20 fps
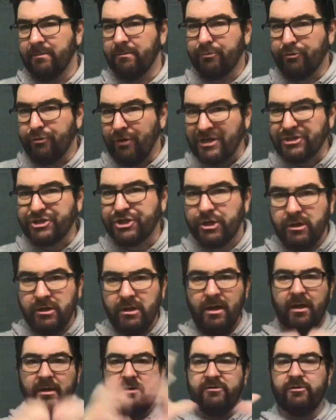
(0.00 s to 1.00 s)
pressure
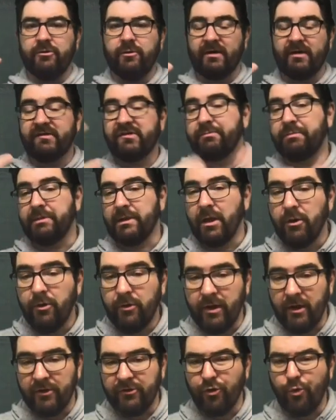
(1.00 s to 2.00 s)
to
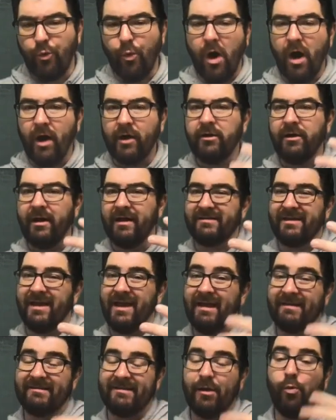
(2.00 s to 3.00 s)
explode underwater as
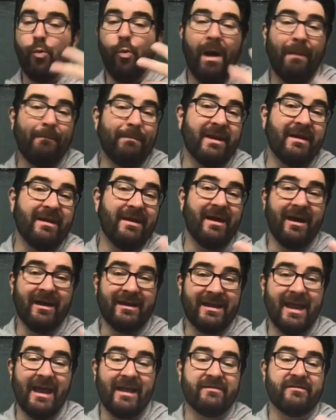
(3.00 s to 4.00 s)
a weapon
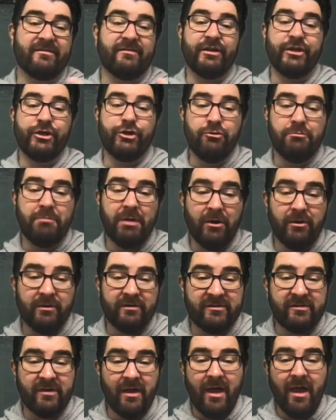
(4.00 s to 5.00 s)
against
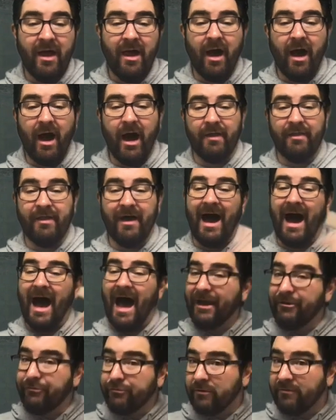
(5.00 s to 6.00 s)
U-boats. The
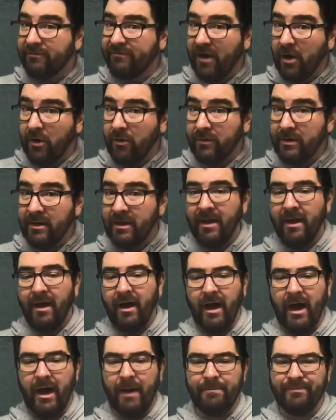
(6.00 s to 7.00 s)
hydrophone,
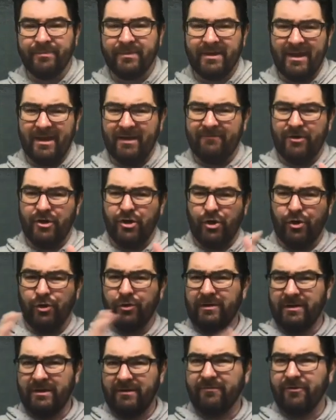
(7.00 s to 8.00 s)
kind of an
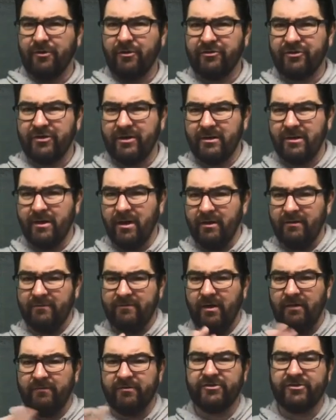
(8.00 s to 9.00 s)
early version
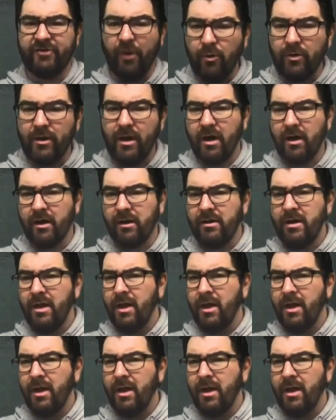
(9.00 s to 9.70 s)
of sonar,